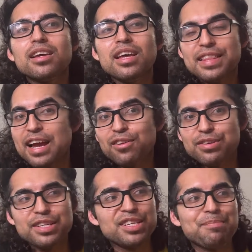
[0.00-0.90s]
That
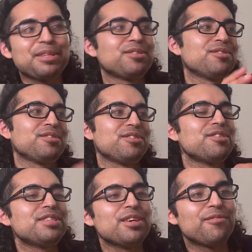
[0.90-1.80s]
included shipping, so
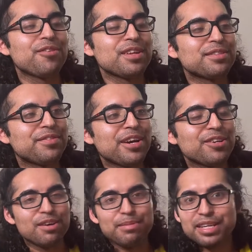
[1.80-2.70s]
good deal for this figure.
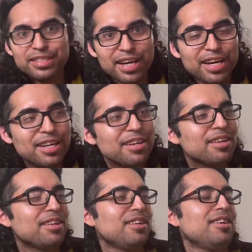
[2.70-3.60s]
excited.
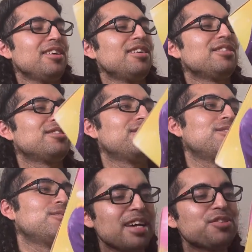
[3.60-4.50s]

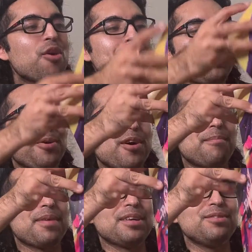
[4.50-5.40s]
So let's open her
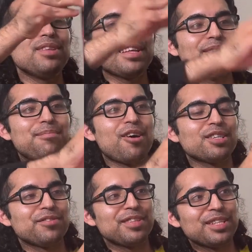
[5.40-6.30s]
up. I do like the
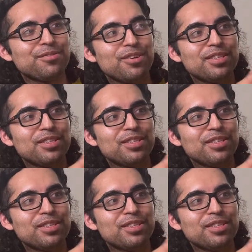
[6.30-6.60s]
box for this one.